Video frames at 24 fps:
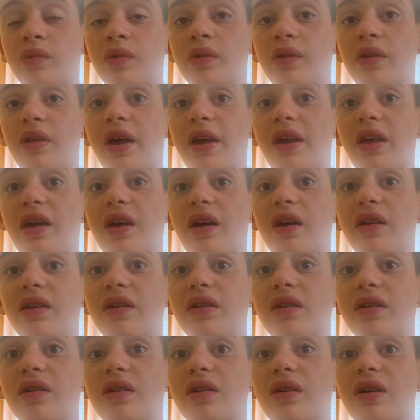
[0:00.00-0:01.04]
like
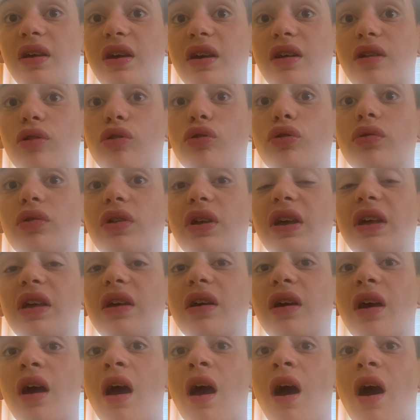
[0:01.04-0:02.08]
including
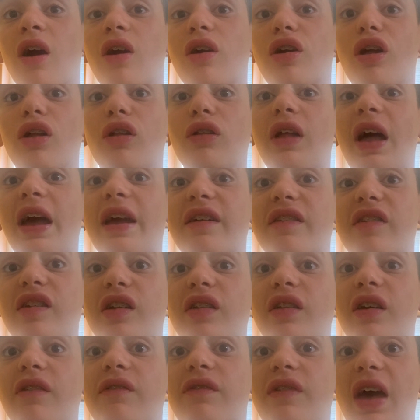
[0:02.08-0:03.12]
a
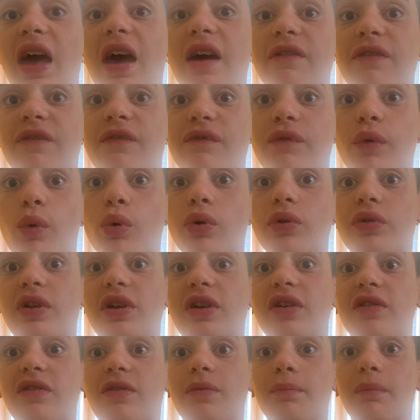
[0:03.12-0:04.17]
collection of F40s,